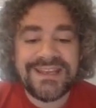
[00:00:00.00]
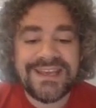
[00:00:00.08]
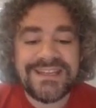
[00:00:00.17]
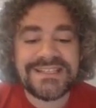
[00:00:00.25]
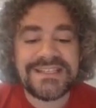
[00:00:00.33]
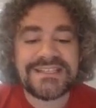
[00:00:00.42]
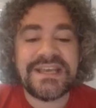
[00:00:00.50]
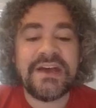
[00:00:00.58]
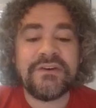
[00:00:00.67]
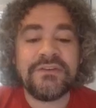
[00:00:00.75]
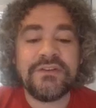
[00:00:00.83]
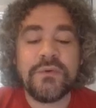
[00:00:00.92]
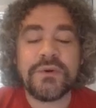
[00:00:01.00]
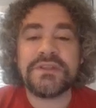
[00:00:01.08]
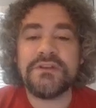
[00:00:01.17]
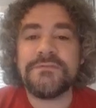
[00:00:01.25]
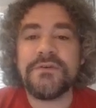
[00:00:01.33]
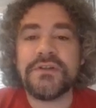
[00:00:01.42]
It doesn't tell you what the
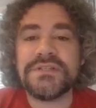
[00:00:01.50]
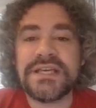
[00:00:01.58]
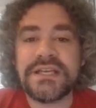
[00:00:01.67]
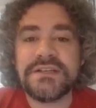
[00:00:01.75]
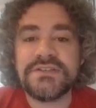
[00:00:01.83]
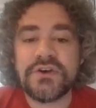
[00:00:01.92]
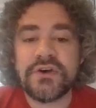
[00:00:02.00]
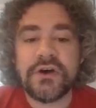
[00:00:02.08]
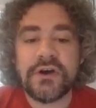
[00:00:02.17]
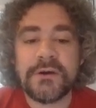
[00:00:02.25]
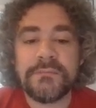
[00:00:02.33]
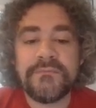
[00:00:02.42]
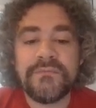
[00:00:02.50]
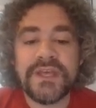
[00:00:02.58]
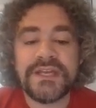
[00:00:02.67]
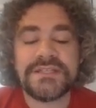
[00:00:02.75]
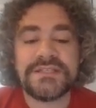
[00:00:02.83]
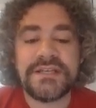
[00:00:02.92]
default settings are.
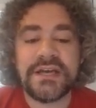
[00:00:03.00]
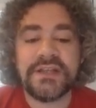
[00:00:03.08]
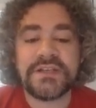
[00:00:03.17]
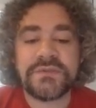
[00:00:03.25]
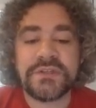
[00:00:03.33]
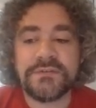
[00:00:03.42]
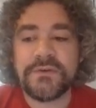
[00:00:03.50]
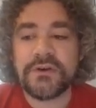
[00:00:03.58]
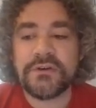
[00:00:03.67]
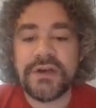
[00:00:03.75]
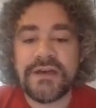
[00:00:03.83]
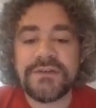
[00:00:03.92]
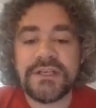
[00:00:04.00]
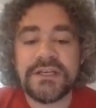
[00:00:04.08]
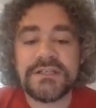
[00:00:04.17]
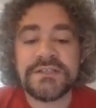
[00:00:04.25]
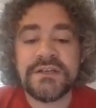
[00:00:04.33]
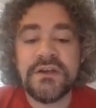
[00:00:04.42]
It doesn't tell us what the default gravity
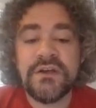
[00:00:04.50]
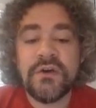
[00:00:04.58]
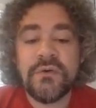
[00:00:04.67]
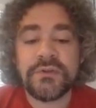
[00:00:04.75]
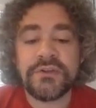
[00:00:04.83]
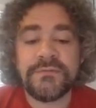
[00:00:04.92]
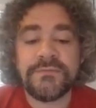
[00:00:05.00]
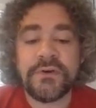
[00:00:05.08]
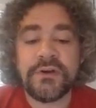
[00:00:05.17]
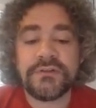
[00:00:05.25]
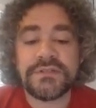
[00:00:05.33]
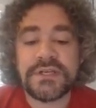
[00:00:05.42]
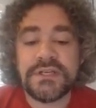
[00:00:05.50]
is, what the default